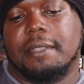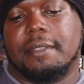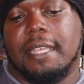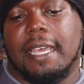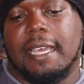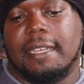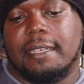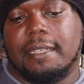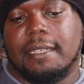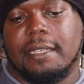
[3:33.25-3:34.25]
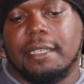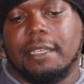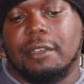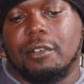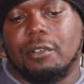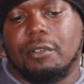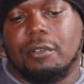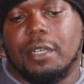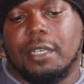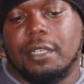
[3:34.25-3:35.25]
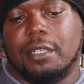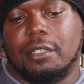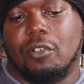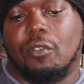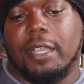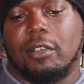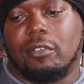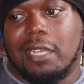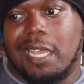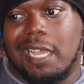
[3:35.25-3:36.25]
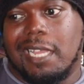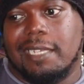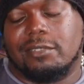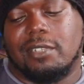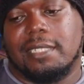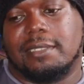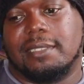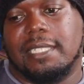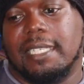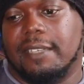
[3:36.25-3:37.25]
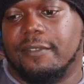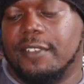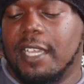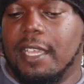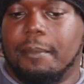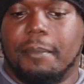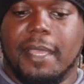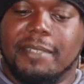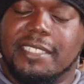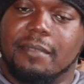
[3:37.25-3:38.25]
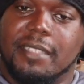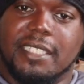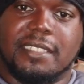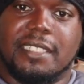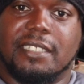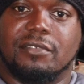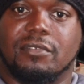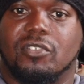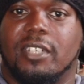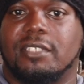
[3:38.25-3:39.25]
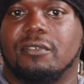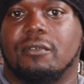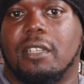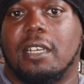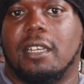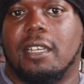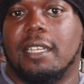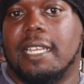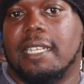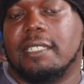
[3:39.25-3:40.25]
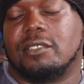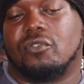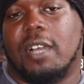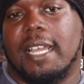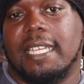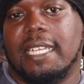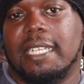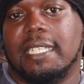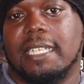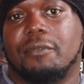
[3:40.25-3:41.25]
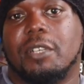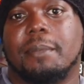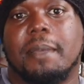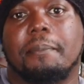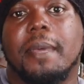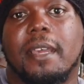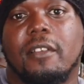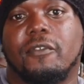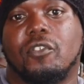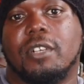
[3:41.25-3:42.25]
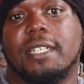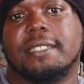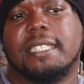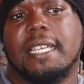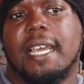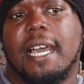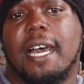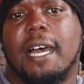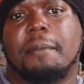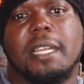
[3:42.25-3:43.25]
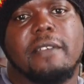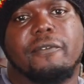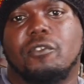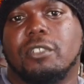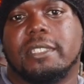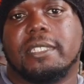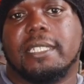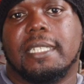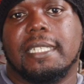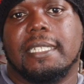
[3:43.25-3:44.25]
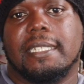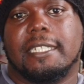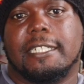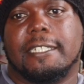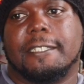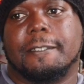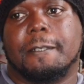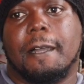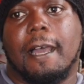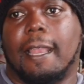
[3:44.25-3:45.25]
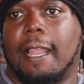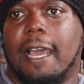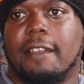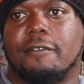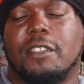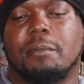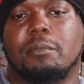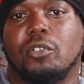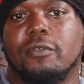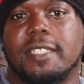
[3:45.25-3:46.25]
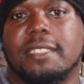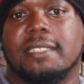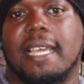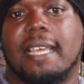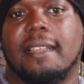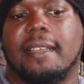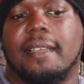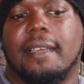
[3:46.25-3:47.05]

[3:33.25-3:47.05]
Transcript: that, going online to try to see if maybe some of these things were translated in Swahili, it would have been better for us. But unfortunately, a lot of the movies that